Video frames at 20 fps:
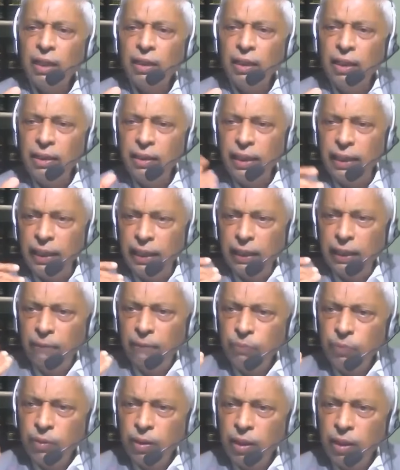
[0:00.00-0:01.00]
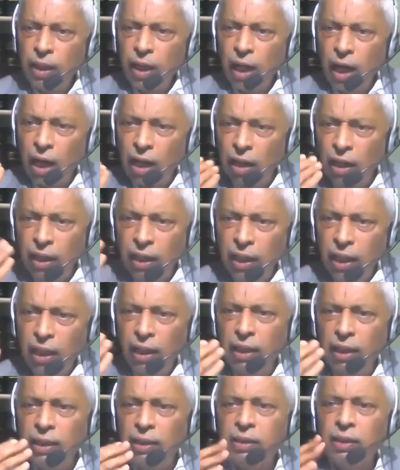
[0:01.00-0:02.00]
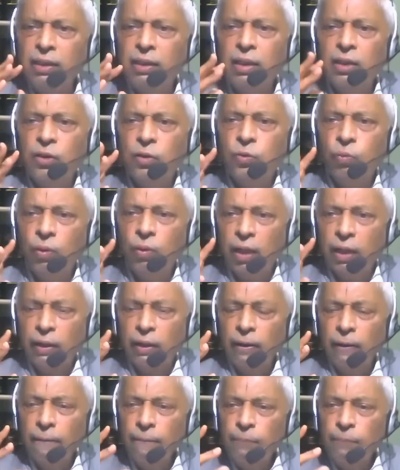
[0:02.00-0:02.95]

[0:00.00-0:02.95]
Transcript: the earlier decisions were,